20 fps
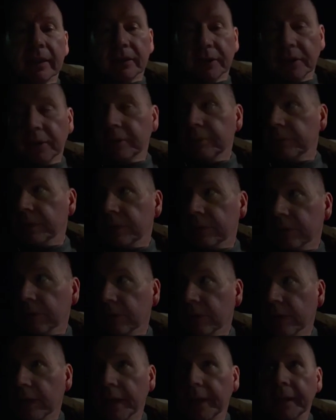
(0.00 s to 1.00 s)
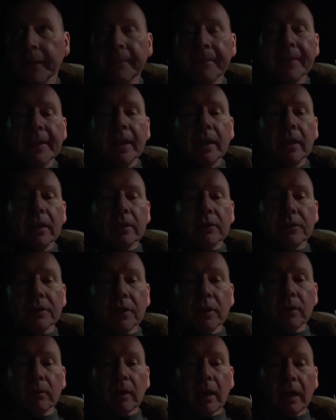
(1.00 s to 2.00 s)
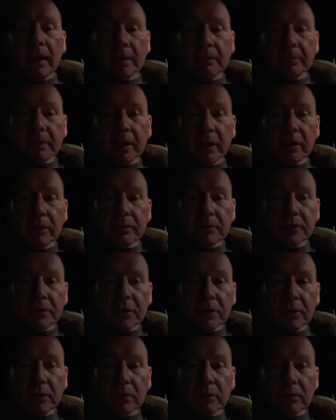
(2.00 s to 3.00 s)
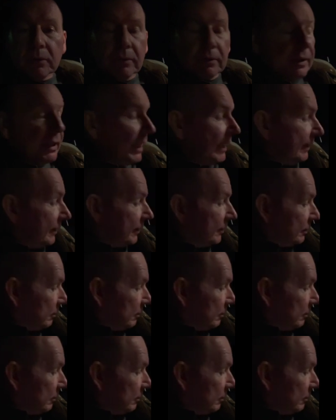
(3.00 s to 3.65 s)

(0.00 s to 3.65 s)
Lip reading: the do with you all there. So I'm going to take this